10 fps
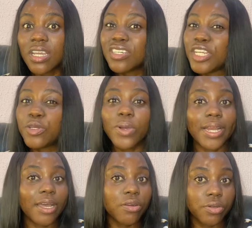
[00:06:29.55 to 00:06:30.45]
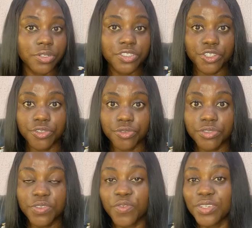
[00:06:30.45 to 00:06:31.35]
They don't allow glossy
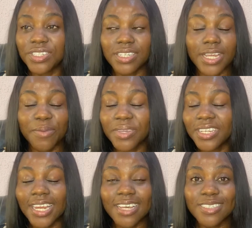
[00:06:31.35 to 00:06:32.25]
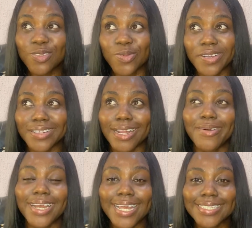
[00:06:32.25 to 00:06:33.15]
shoes for dinner. I mean, the last one,
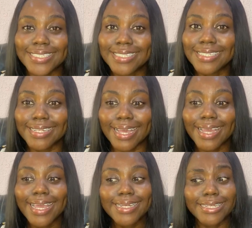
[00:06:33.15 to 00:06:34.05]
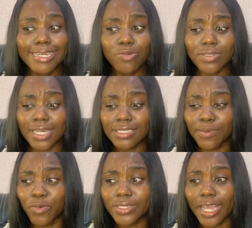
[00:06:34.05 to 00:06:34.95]
our last dinner, the lady was
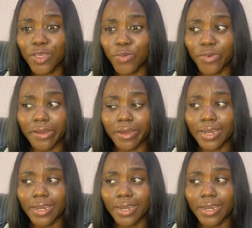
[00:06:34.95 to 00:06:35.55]
asking, what are you wearing?